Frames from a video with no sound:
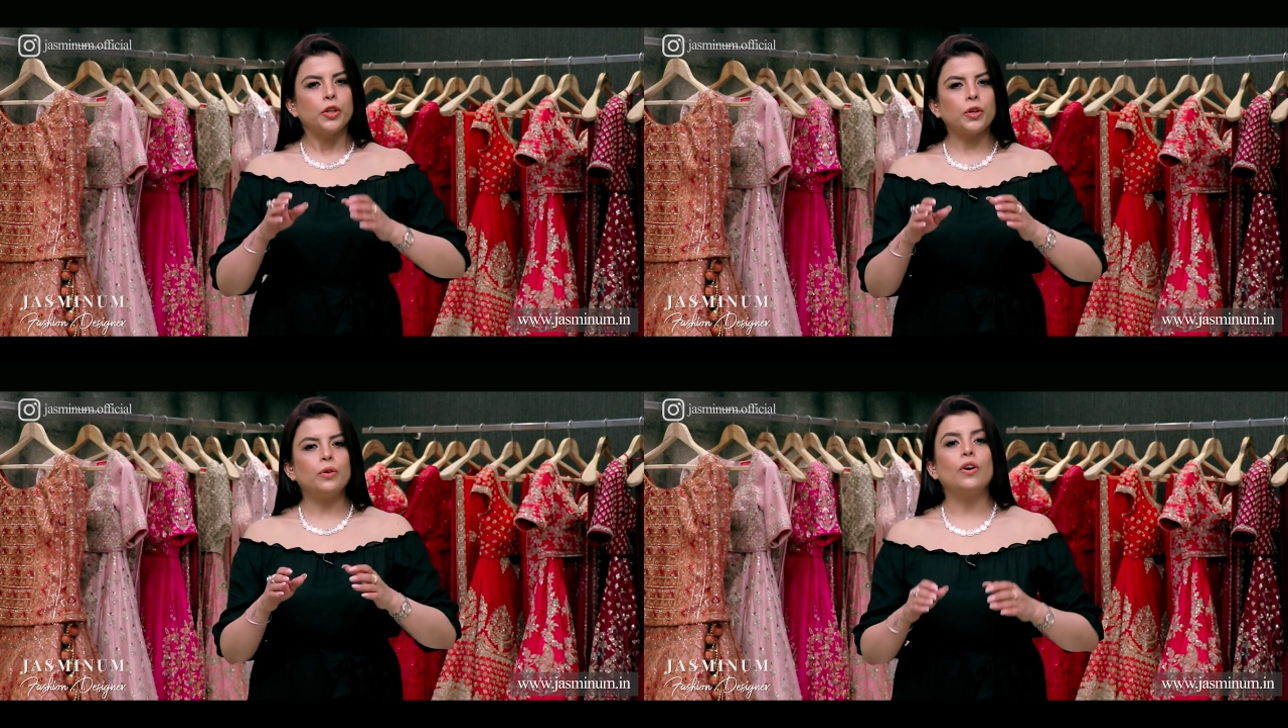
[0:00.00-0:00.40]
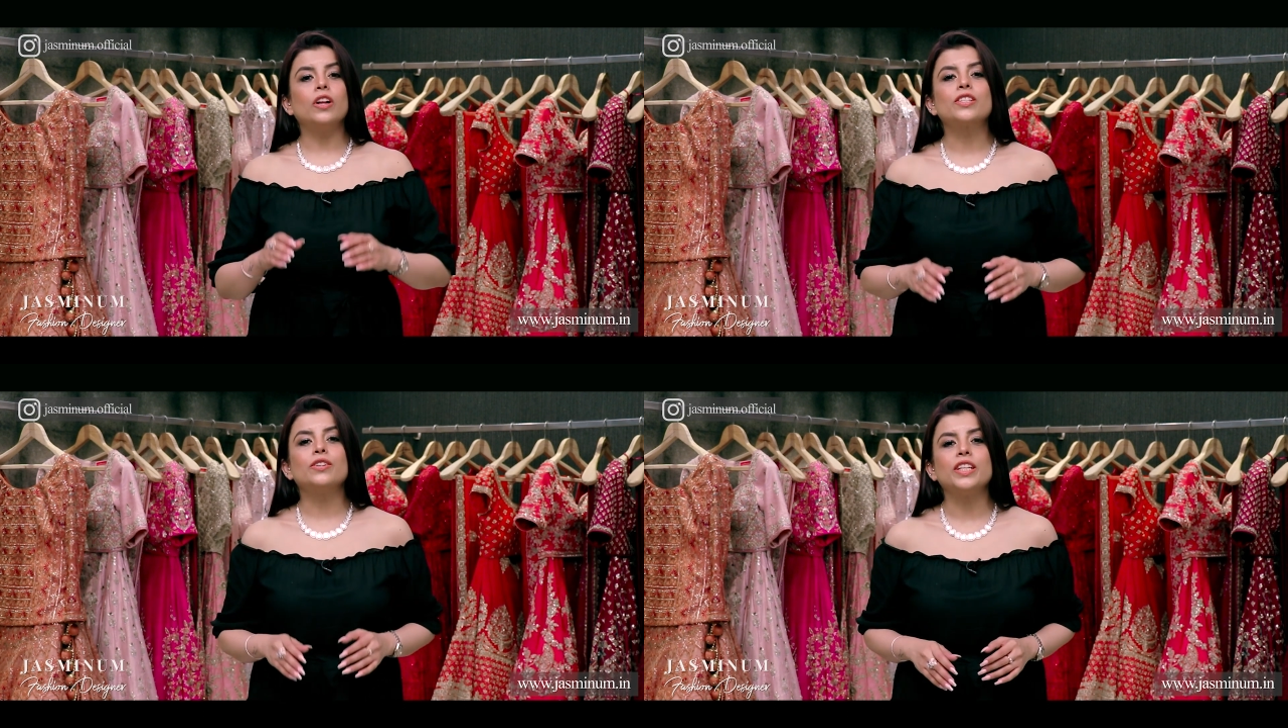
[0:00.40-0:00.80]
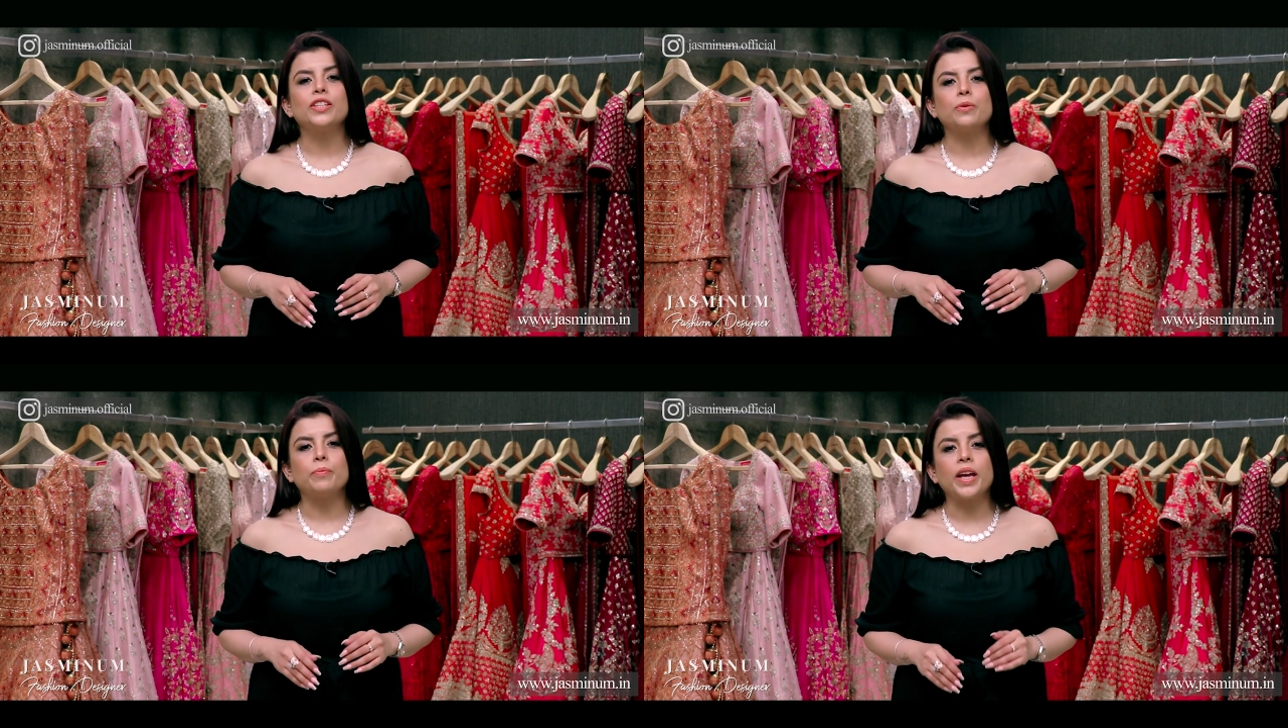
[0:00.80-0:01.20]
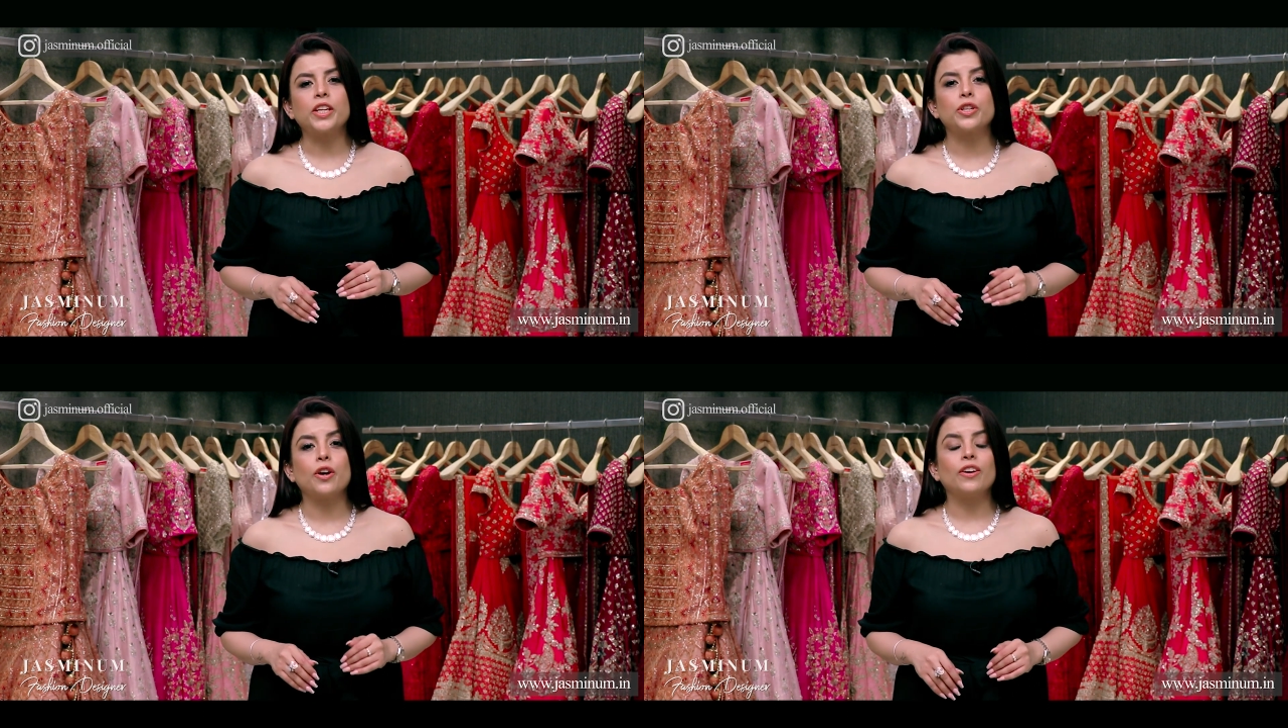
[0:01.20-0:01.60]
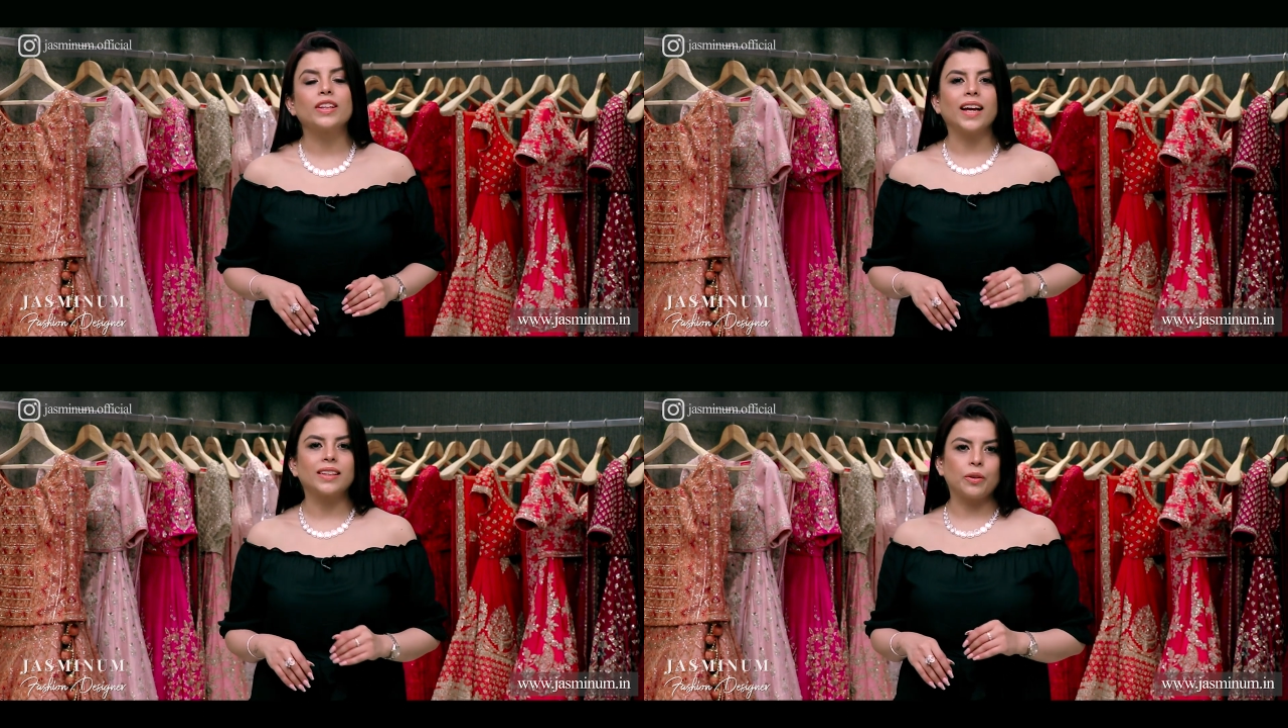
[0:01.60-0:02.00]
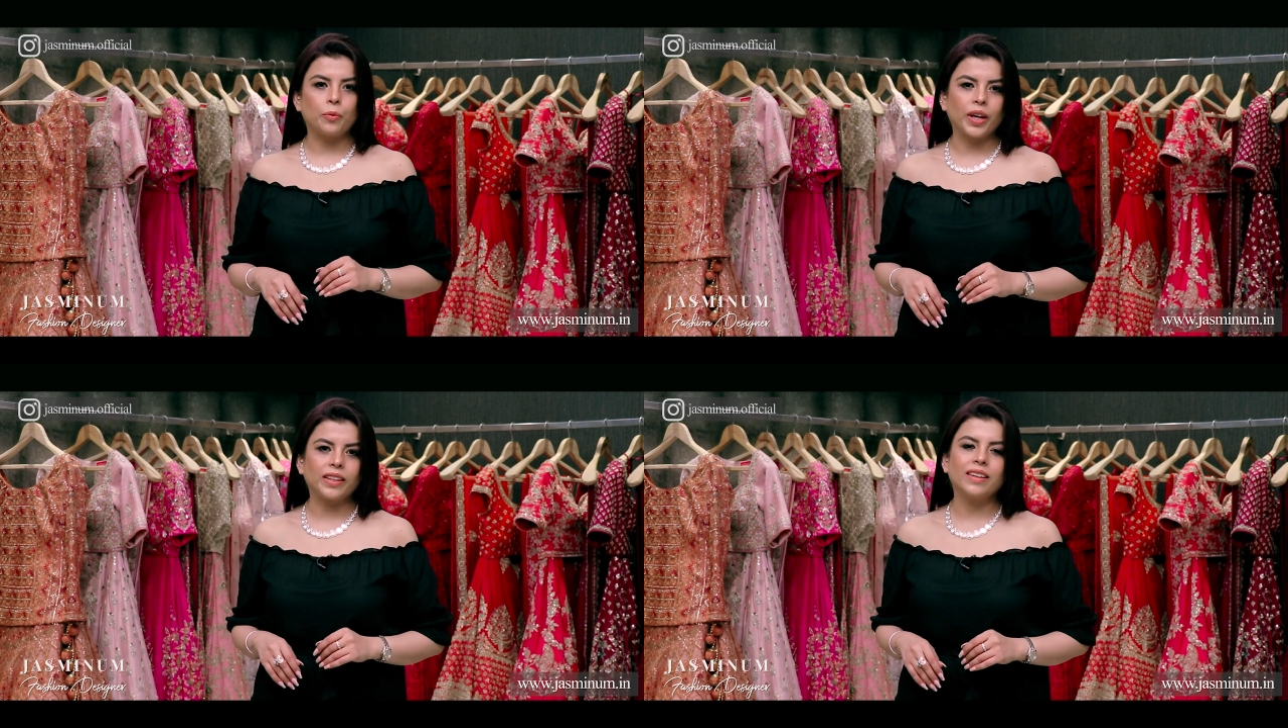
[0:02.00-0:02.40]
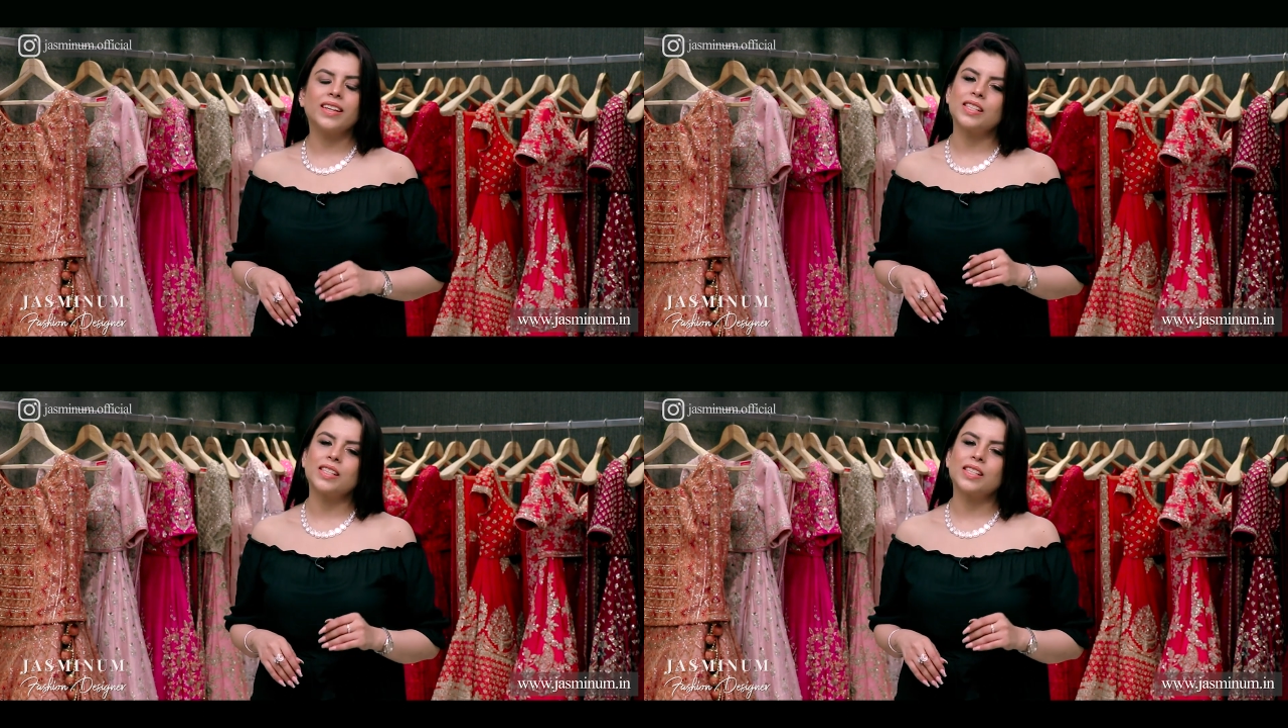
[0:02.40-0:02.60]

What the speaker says: You also need to make sure that the weather